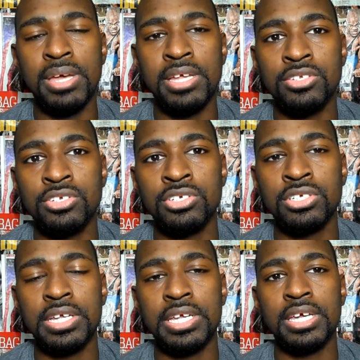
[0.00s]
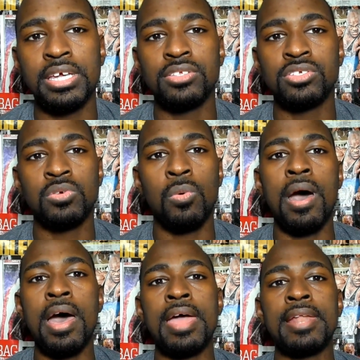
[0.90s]
bench, and
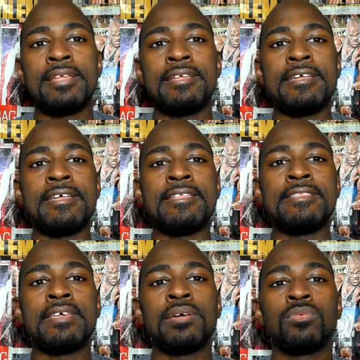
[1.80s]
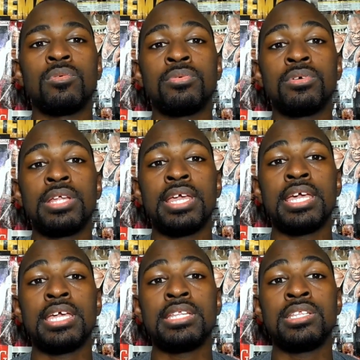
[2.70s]
squat. And then we'll put
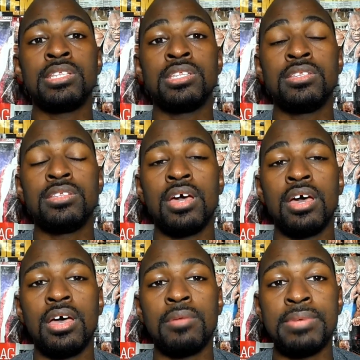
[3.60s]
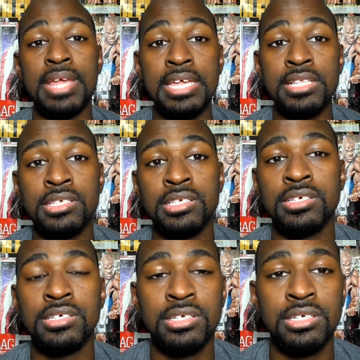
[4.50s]
a um,
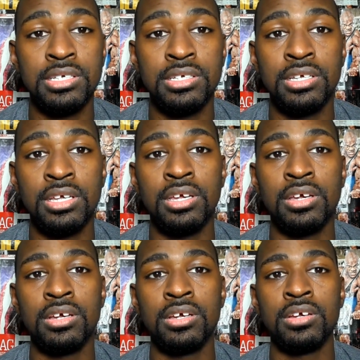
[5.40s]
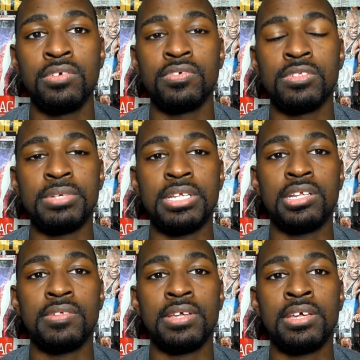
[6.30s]
dates for the
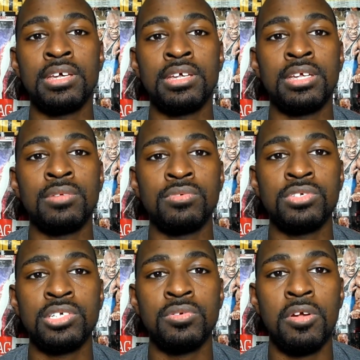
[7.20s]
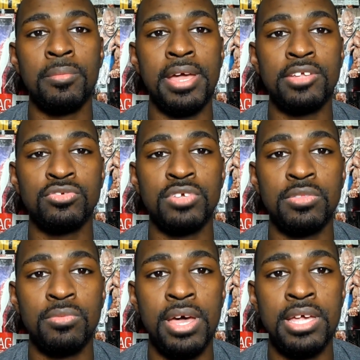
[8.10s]
beginning of the cut, and we'll see where I'm at
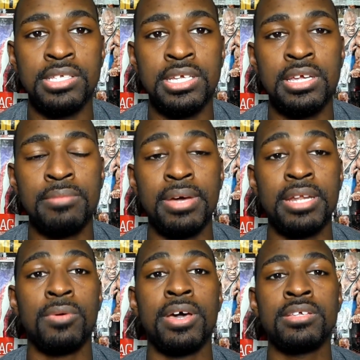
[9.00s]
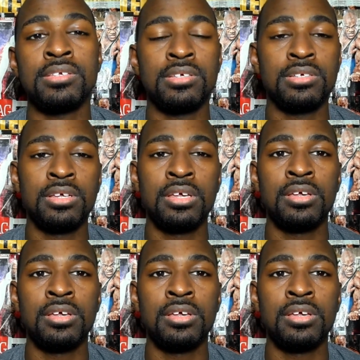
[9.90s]
strength-wise and body-wise.